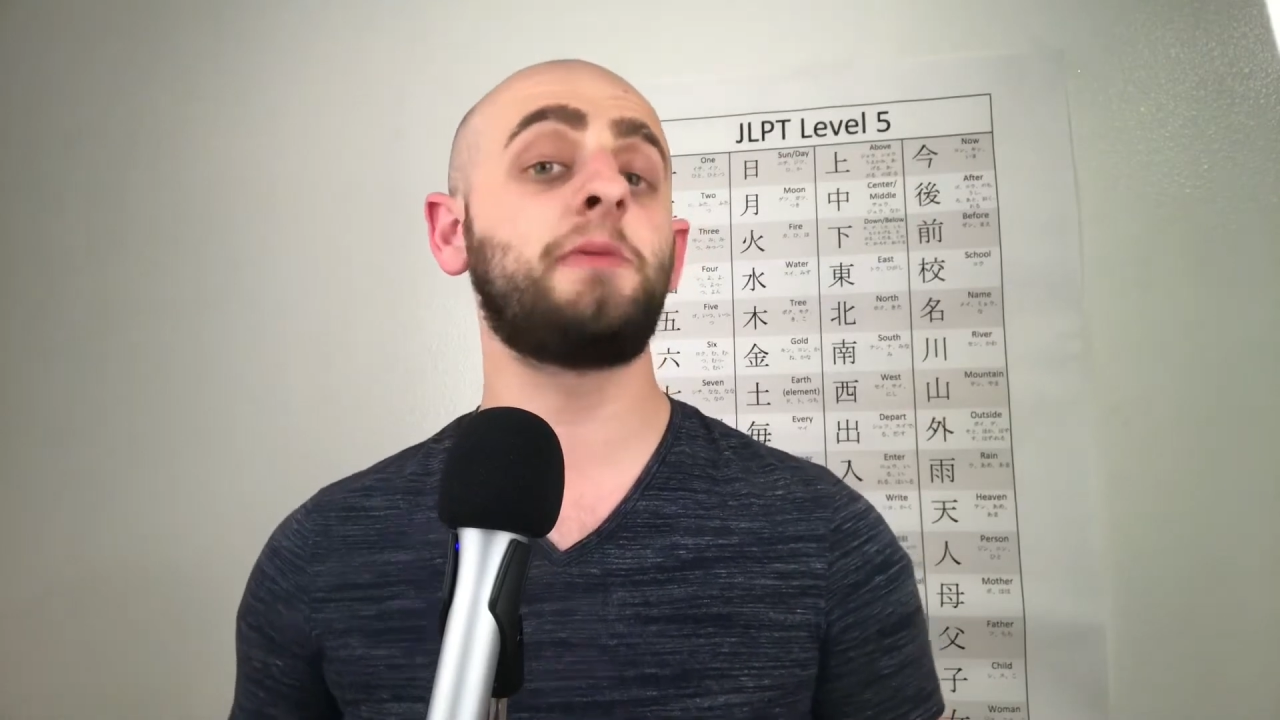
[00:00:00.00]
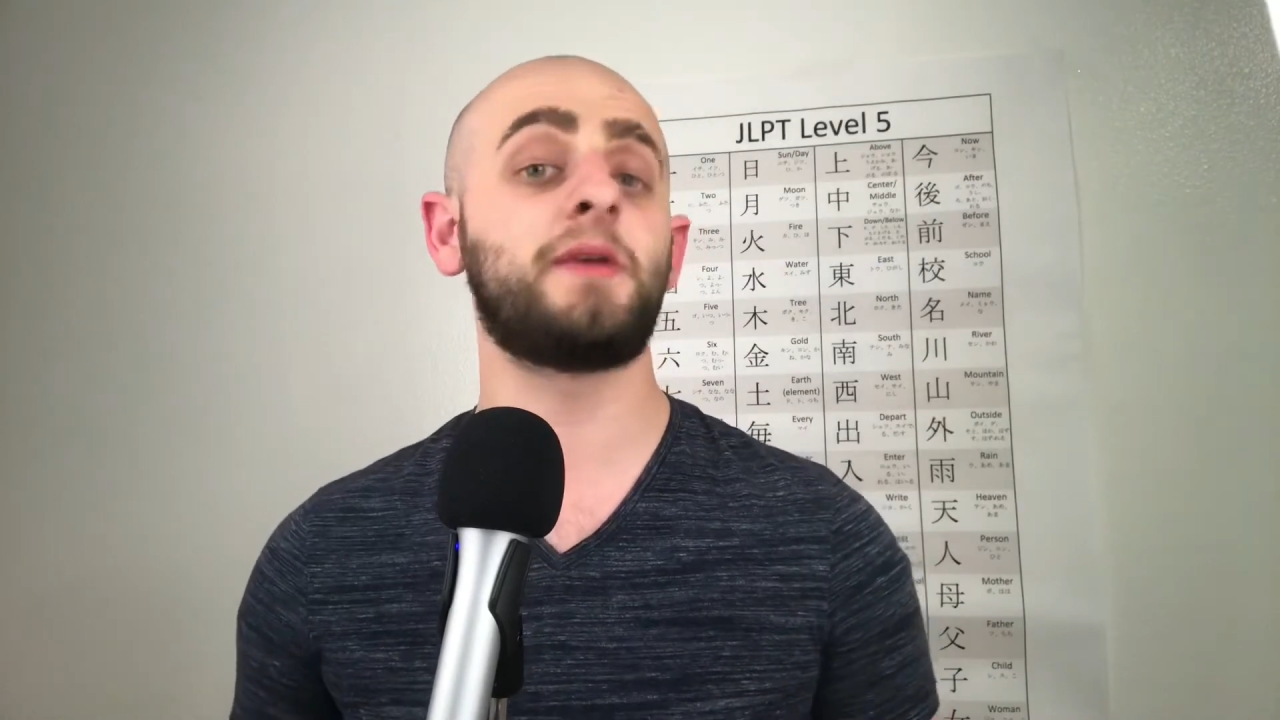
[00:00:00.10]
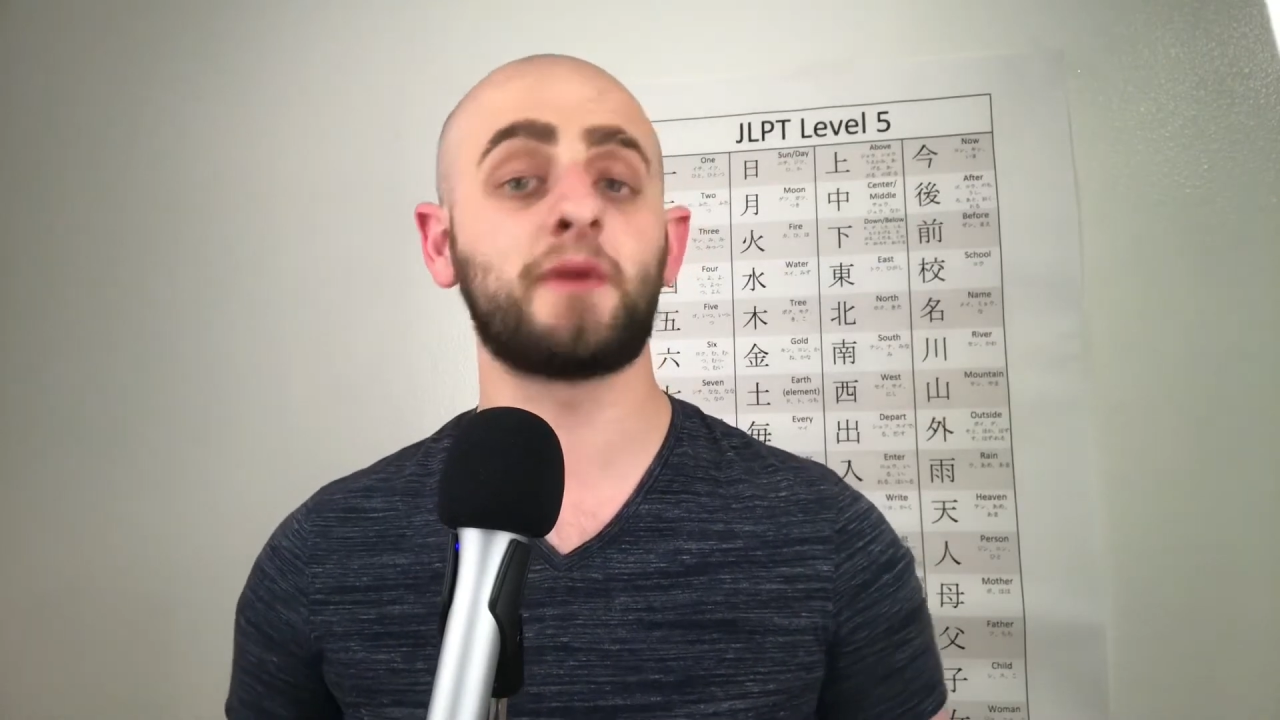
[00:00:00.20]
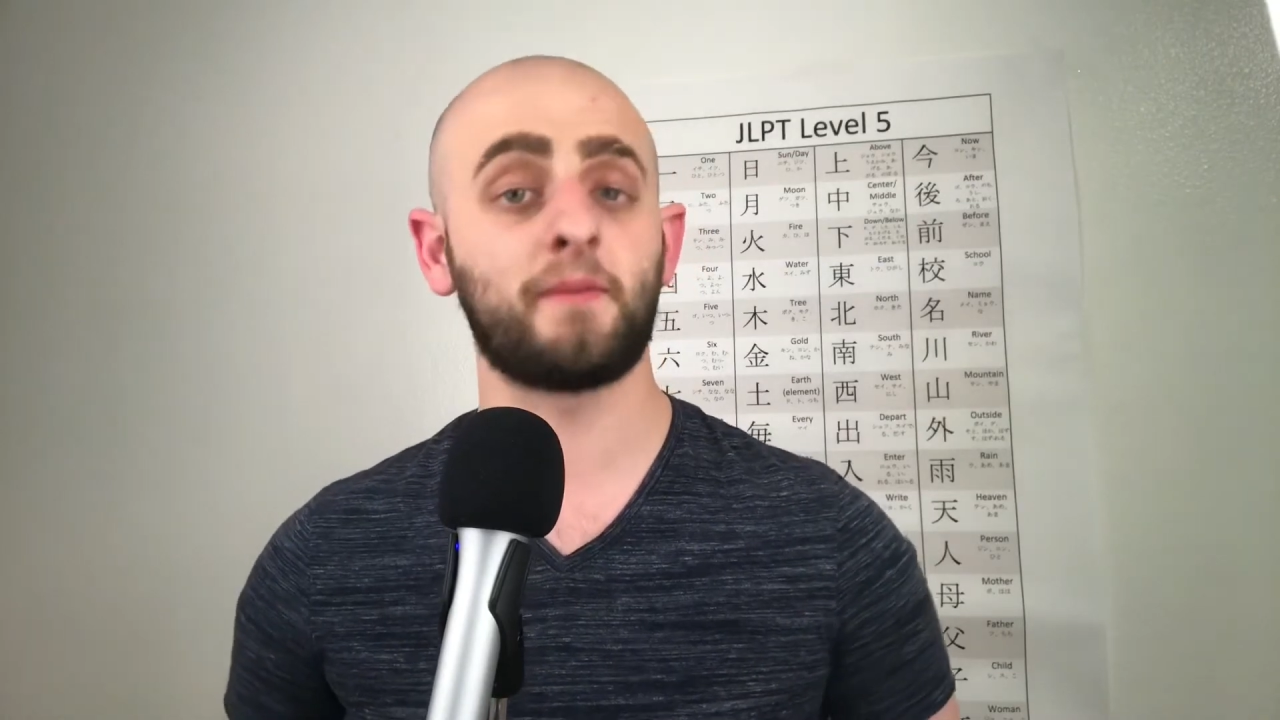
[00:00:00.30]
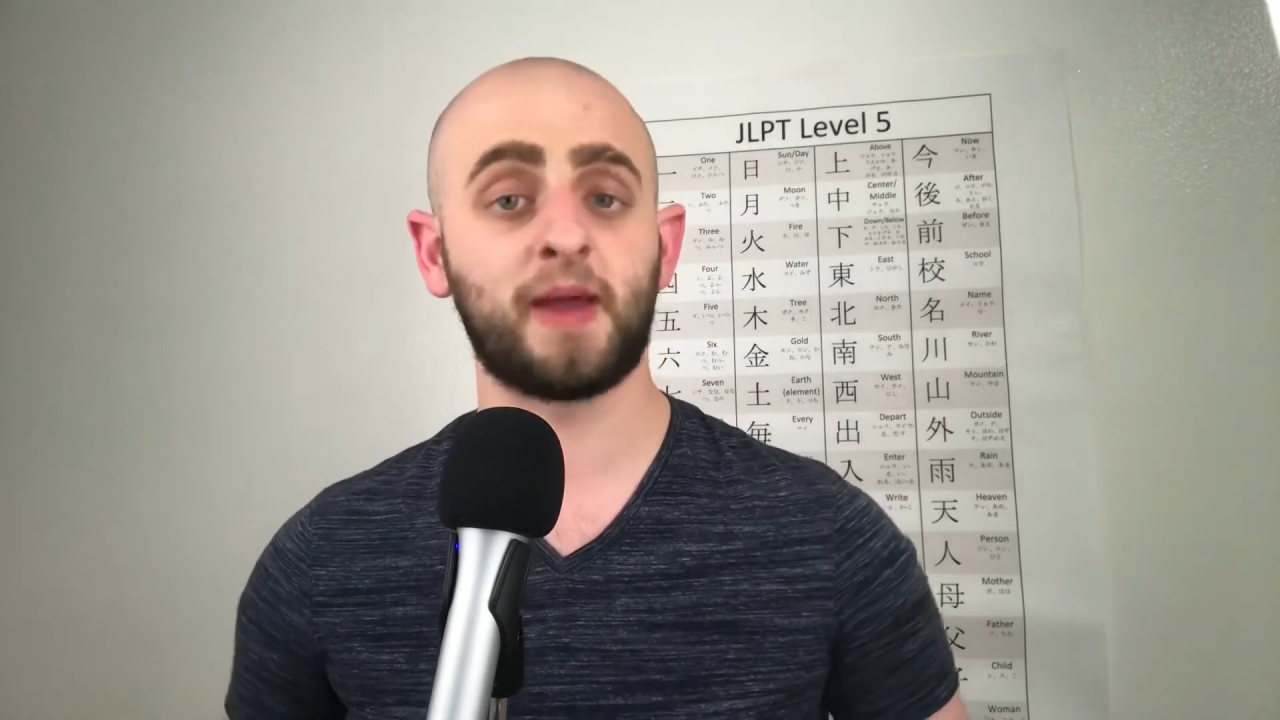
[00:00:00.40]
me
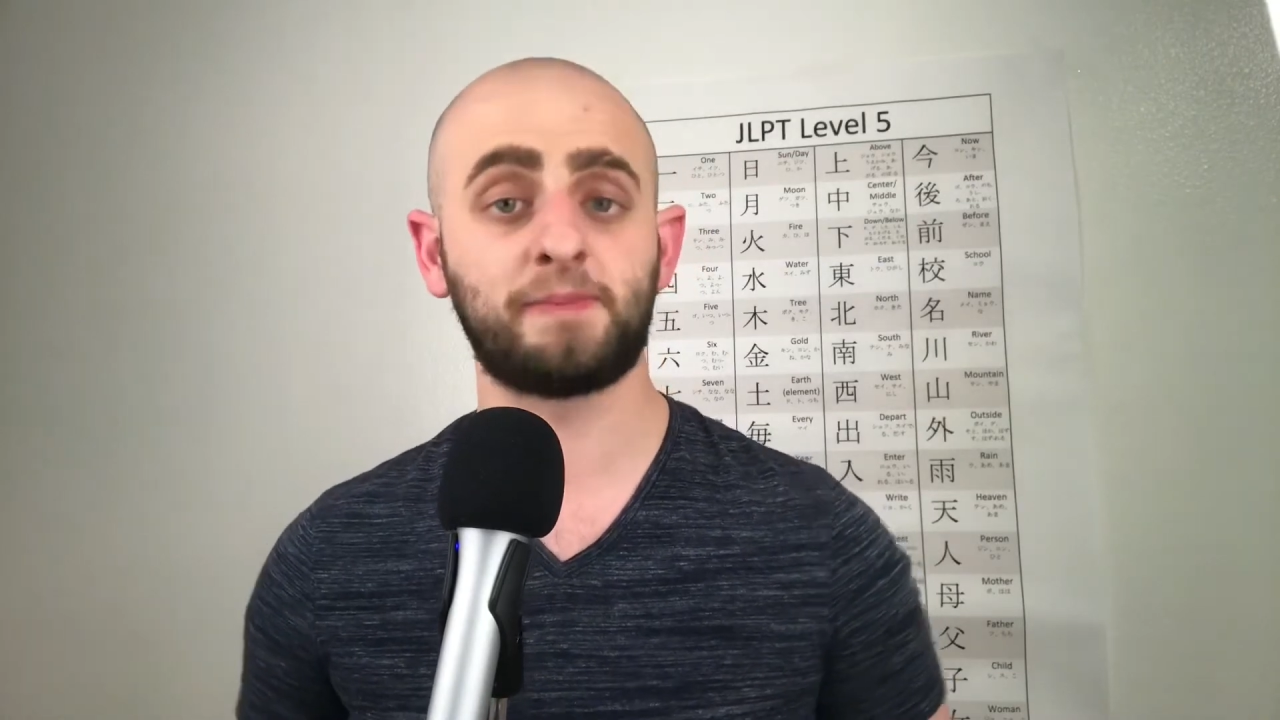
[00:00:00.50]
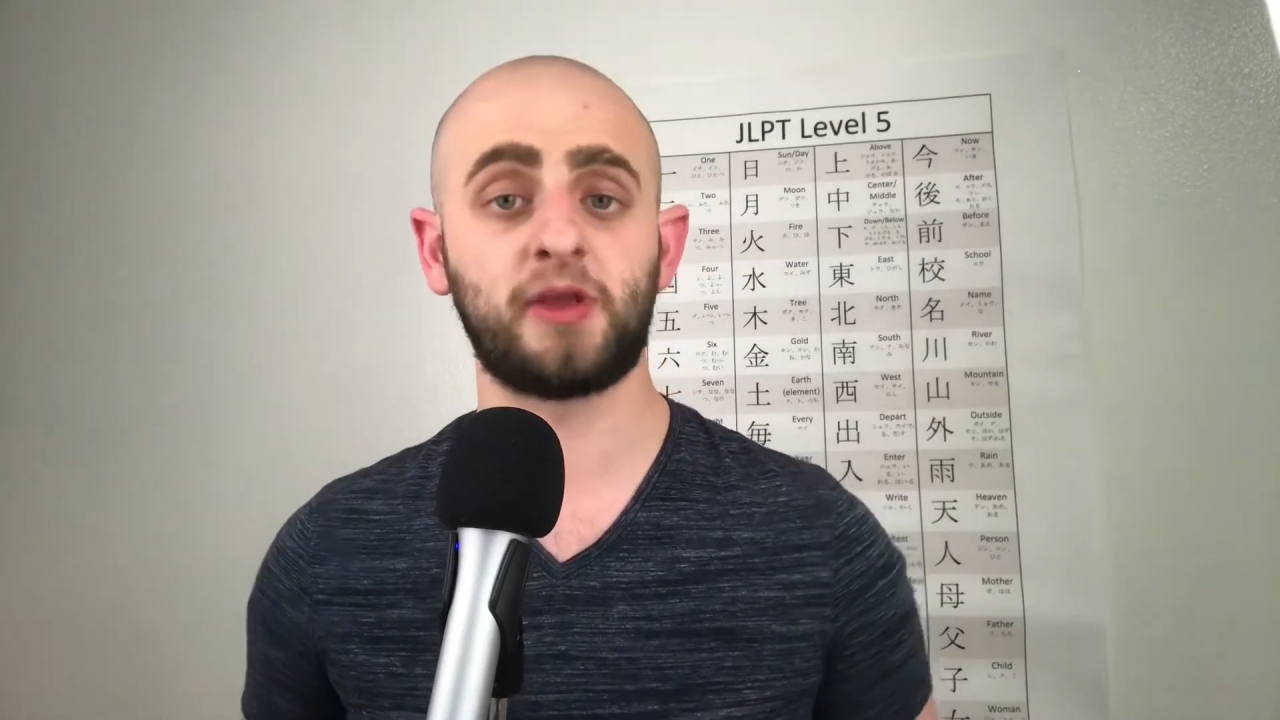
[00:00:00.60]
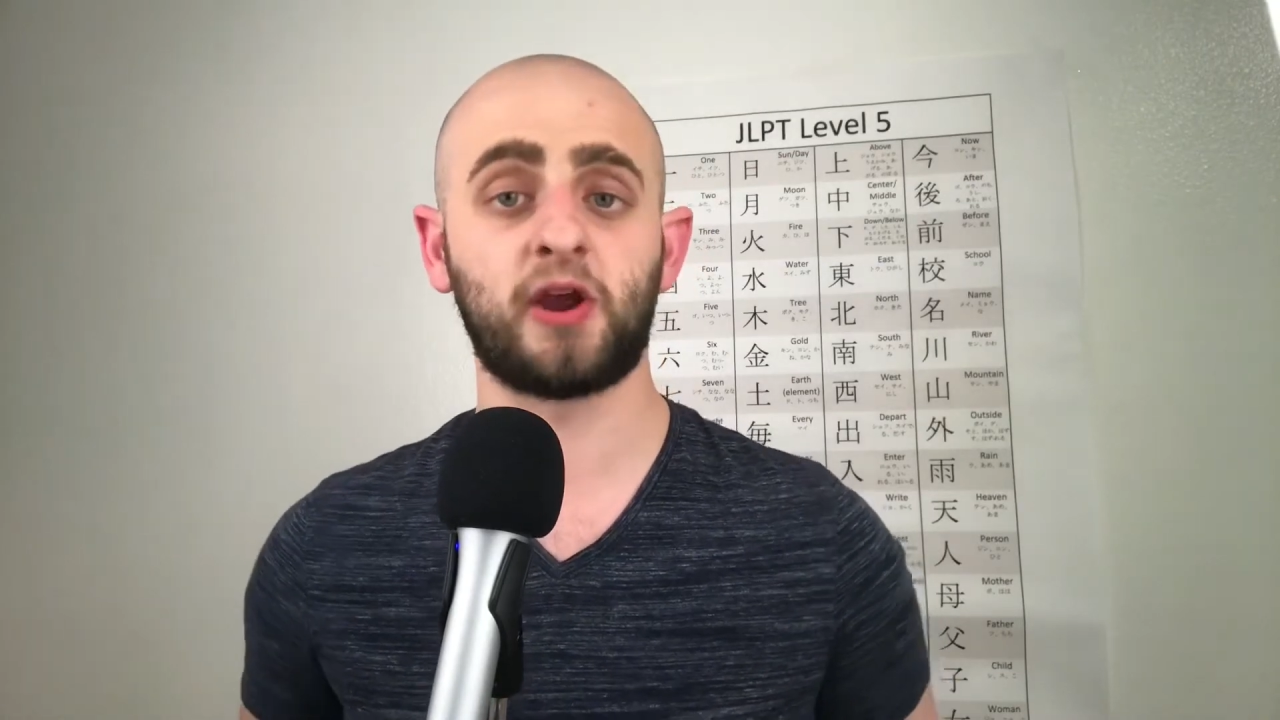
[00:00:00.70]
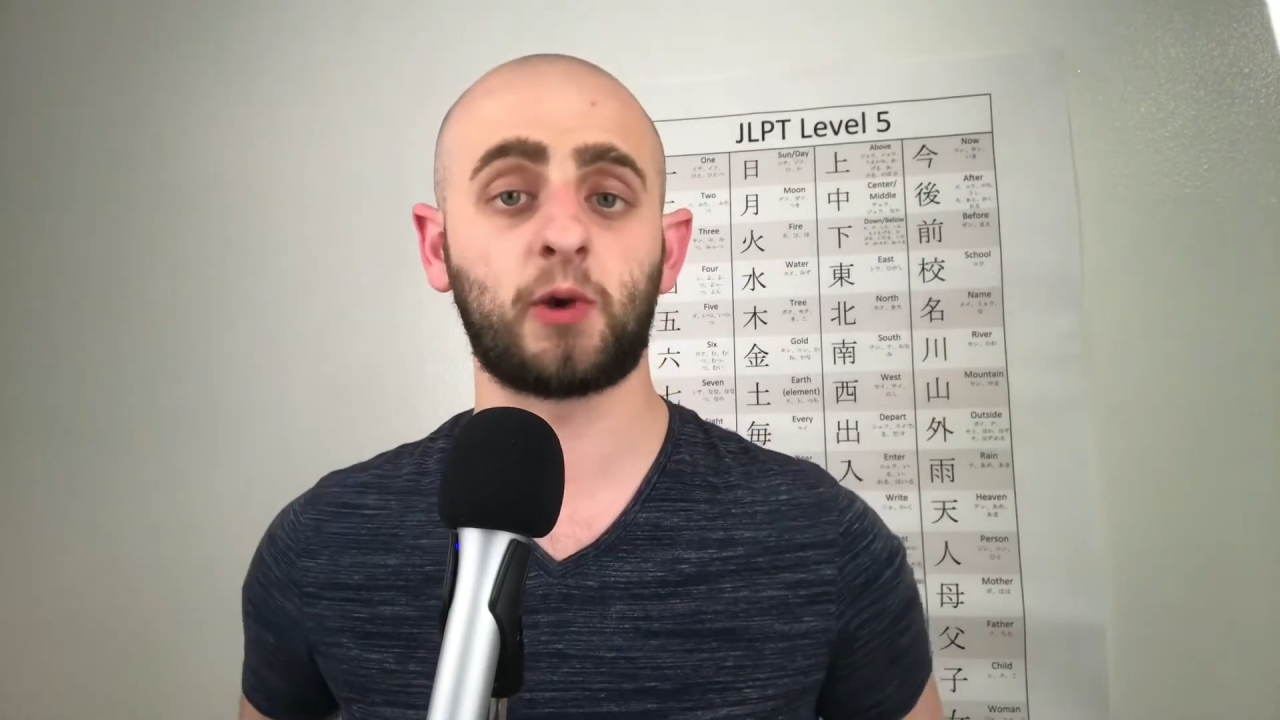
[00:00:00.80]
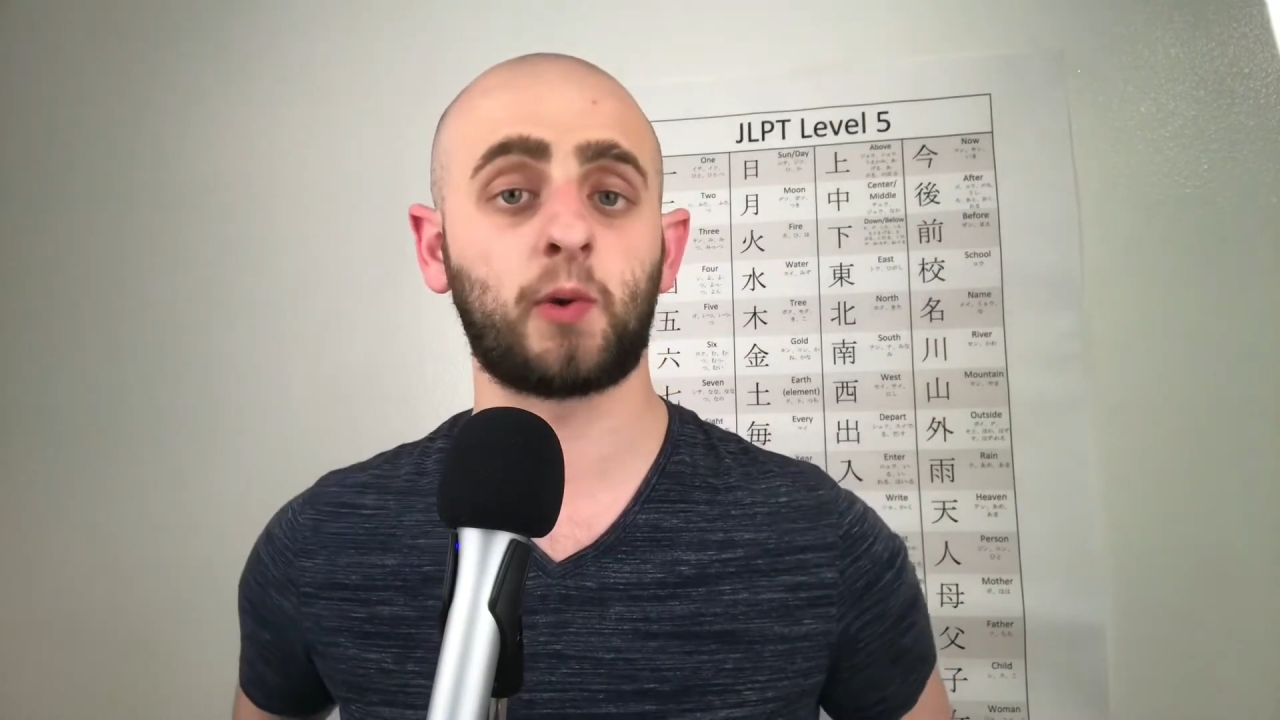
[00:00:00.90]
about my PR,